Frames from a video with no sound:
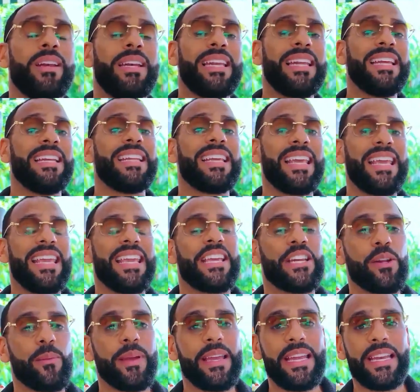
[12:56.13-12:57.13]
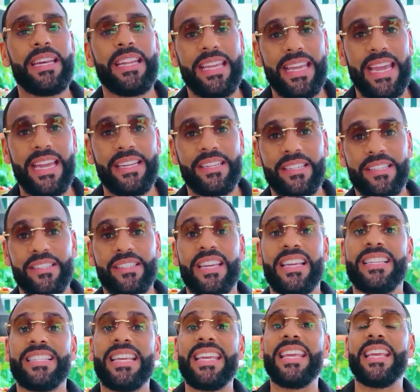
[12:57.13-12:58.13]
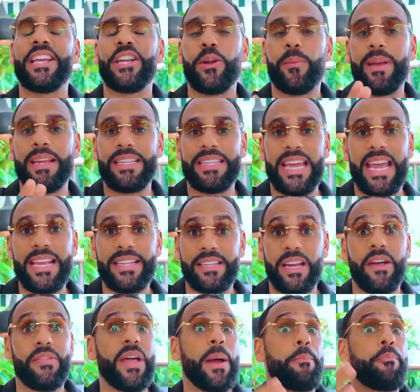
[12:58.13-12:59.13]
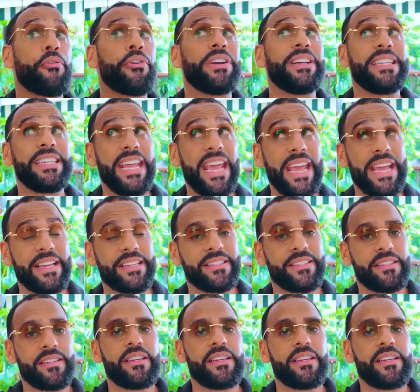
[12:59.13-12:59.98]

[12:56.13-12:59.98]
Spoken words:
leading economic indicators is economic data that predicts